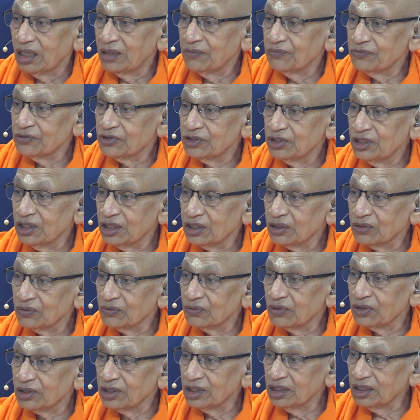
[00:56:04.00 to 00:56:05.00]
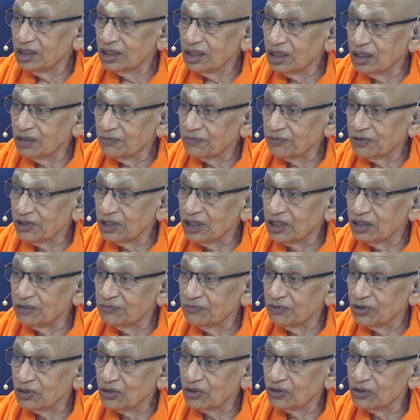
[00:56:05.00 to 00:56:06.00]
am seeking to attain happiness
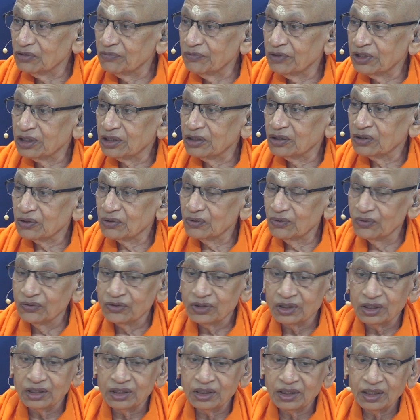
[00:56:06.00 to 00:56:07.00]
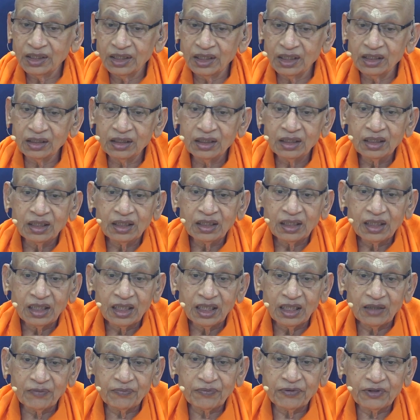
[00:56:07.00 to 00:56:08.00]
because of my conclusion that
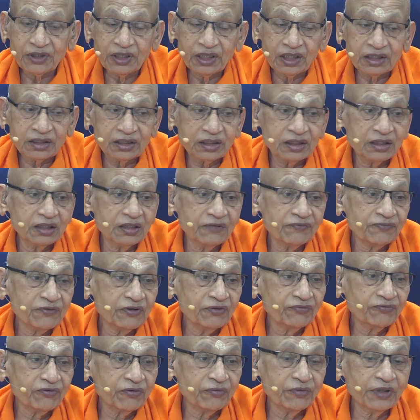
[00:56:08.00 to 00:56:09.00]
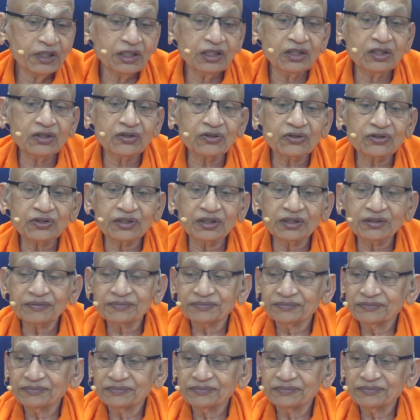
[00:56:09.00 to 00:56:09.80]
happiness is different from anya drushti.